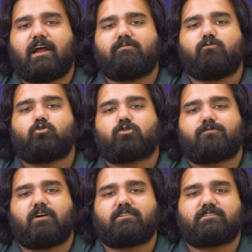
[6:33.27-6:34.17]
hand, mutual
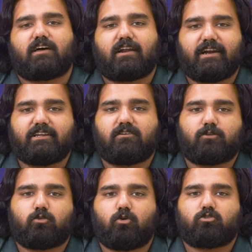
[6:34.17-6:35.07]
funds are ideal for
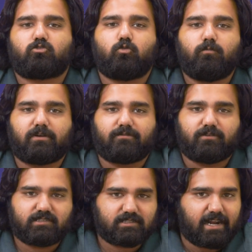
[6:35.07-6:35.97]
those who
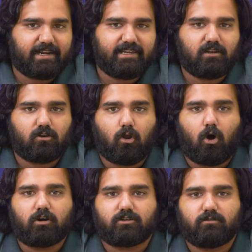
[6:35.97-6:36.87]
prefer steady,
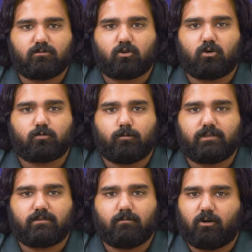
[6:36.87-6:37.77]
long-term growth
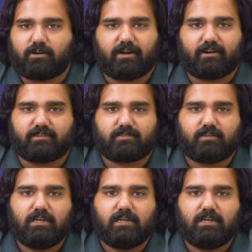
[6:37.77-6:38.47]
with moderate risk.